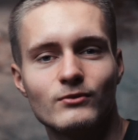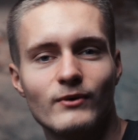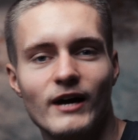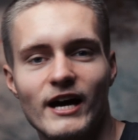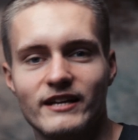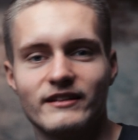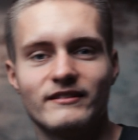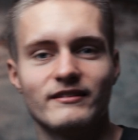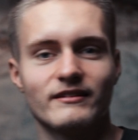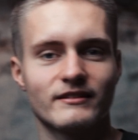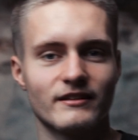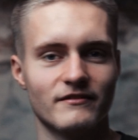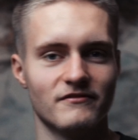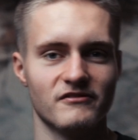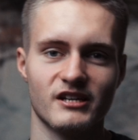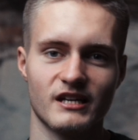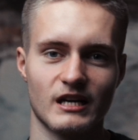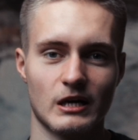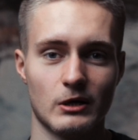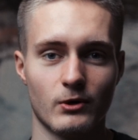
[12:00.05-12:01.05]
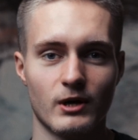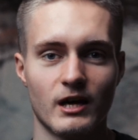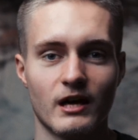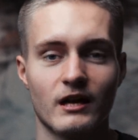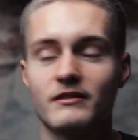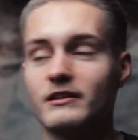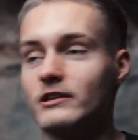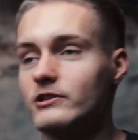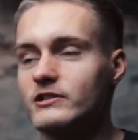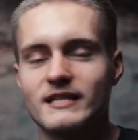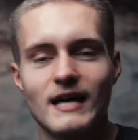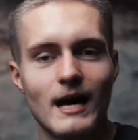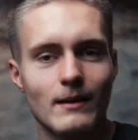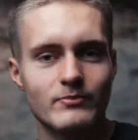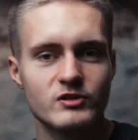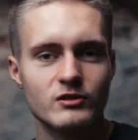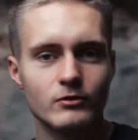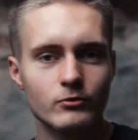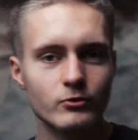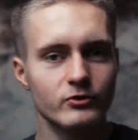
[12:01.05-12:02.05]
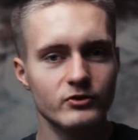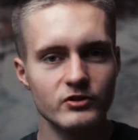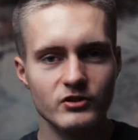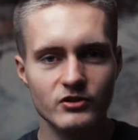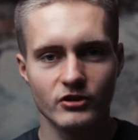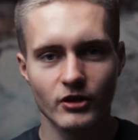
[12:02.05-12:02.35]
to editing the video. There's absolutely